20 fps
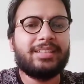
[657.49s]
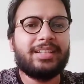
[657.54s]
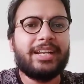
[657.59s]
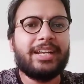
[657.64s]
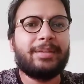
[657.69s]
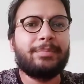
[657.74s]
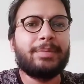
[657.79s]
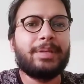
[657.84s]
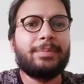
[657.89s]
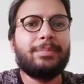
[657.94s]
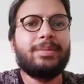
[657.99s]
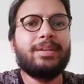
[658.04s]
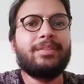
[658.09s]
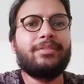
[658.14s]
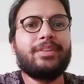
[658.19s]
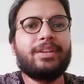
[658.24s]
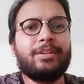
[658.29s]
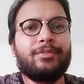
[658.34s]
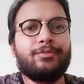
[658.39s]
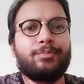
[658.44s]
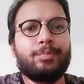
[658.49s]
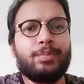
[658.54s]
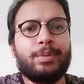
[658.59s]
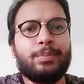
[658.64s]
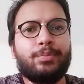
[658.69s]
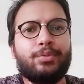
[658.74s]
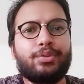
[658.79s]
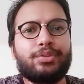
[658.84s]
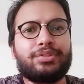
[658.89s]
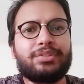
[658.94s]
It may be our
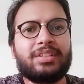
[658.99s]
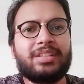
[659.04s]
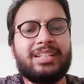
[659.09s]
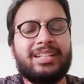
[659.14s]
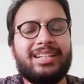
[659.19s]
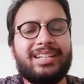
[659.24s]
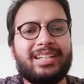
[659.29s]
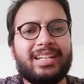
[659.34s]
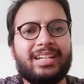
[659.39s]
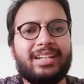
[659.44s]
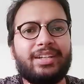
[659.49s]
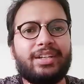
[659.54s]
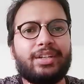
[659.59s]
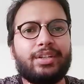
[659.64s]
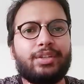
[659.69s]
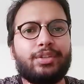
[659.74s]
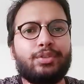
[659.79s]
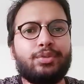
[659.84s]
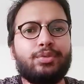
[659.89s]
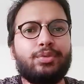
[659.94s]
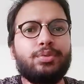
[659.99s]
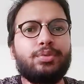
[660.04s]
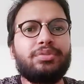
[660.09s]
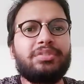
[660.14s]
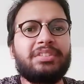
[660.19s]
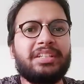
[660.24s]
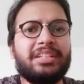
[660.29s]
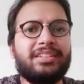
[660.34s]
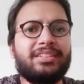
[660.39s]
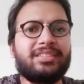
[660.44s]
emotional intent to do
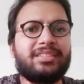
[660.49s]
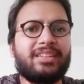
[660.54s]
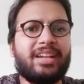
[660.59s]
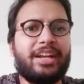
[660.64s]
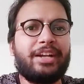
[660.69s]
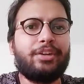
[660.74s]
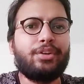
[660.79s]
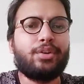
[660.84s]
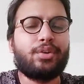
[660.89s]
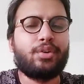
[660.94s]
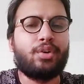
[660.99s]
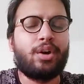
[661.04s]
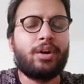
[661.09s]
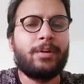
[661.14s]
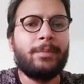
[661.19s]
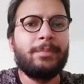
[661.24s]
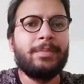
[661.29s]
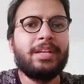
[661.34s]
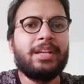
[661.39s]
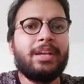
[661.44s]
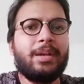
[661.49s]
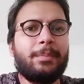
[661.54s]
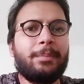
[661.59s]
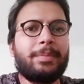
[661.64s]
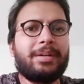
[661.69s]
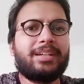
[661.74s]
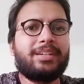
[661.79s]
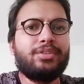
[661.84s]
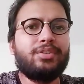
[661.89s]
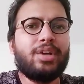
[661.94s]
things right or wrong.
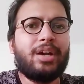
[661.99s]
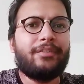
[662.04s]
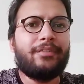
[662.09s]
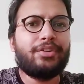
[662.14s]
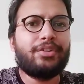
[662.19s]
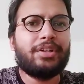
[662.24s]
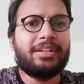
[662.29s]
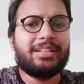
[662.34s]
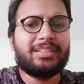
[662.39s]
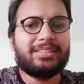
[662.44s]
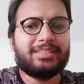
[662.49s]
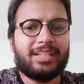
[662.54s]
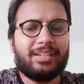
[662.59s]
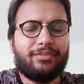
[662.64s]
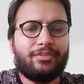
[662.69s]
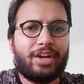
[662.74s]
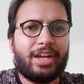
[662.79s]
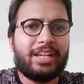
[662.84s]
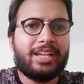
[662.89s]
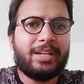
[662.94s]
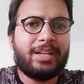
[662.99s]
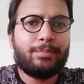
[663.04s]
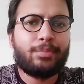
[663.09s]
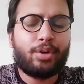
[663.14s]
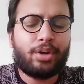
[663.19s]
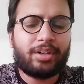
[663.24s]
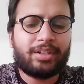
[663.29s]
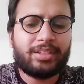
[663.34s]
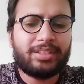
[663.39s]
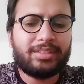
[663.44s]
But you have to understand why I
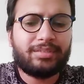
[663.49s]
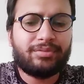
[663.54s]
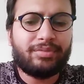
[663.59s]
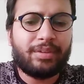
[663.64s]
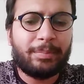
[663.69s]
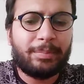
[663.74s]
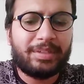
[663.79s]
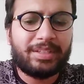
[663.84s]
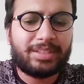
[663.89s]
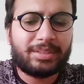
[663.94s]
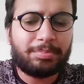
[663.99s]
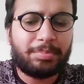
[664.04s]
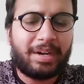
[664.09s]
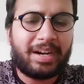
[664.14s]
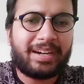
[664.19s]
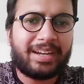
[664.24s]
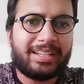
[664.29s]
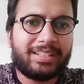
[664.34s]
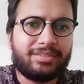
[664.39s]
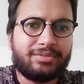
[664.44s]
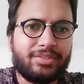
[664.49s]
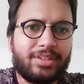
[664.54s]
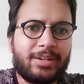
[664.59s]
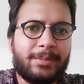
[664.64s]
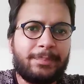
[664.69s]
brought this feminist part as well.